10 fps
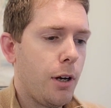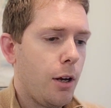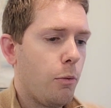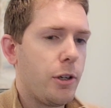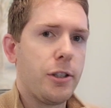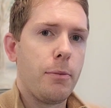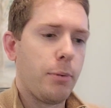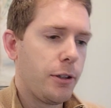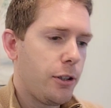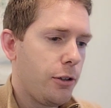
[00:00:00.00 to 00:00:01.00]
was to
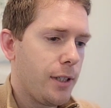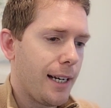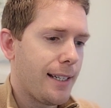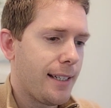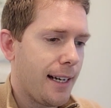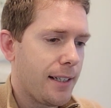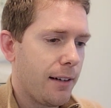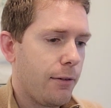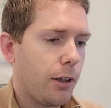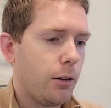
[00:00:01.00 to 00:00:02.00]
produce a set
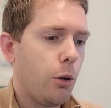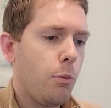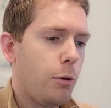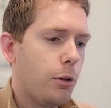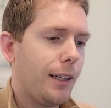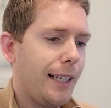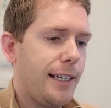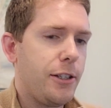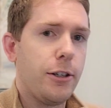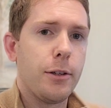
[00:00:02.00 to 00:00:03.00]
of global
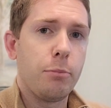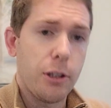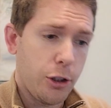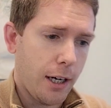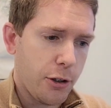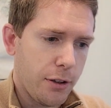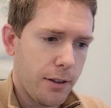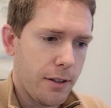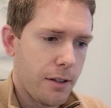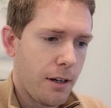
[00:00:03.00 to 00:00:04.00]
glacier
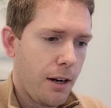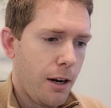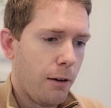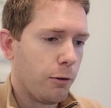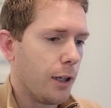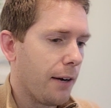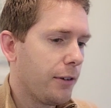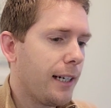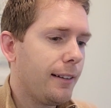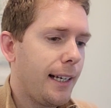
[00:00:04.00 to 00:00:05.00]
projections for
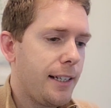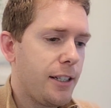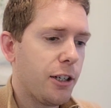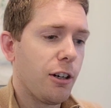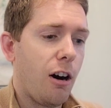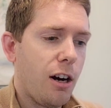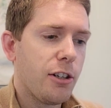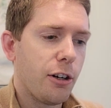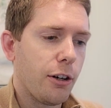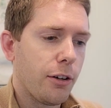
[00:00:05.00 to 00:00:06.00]
every glacier on
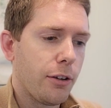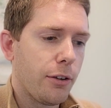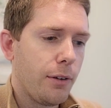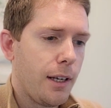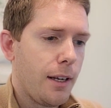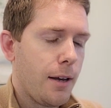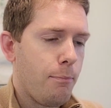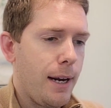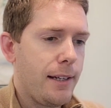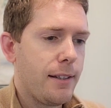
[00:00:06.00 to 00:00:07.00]
Earth
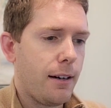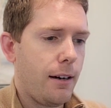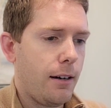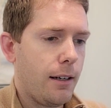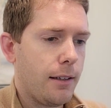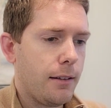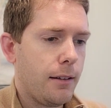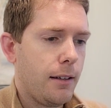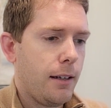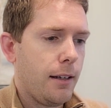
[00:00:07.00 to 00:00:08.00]
based on
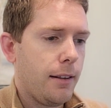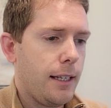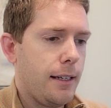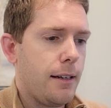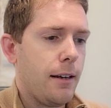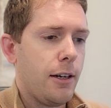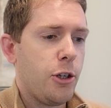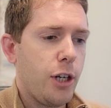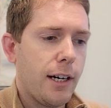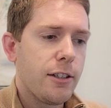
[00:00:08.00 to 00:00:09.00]
the
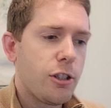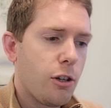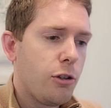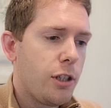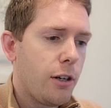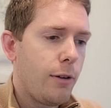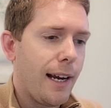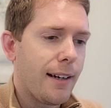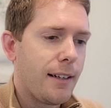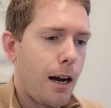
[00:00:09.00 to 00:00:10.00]
shared
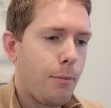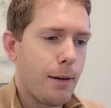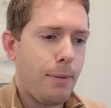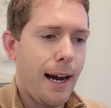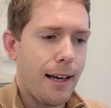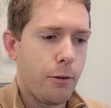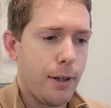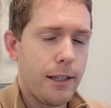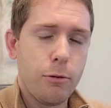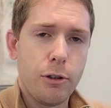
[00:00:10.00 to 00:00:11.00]
socioeconomic
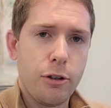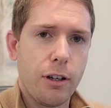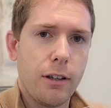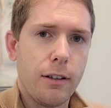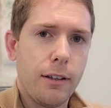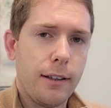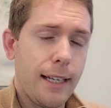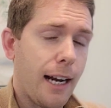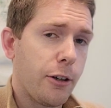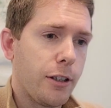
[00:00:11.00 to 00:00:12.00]
pathways, which are, the
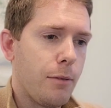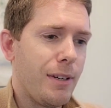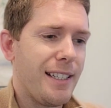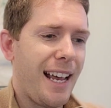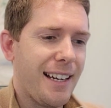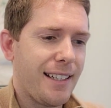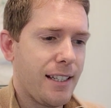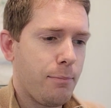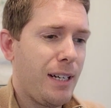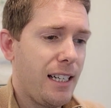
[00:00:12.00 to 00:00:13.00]
acronym is
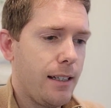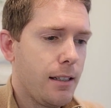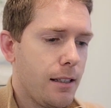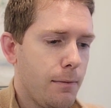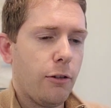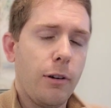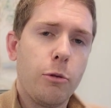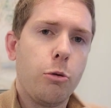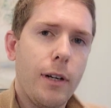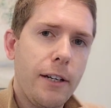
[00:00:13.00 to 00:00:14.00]
SSPs, from
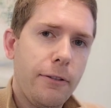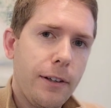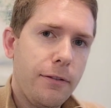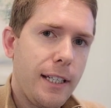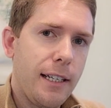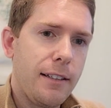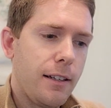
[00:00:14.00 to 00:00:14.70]
2015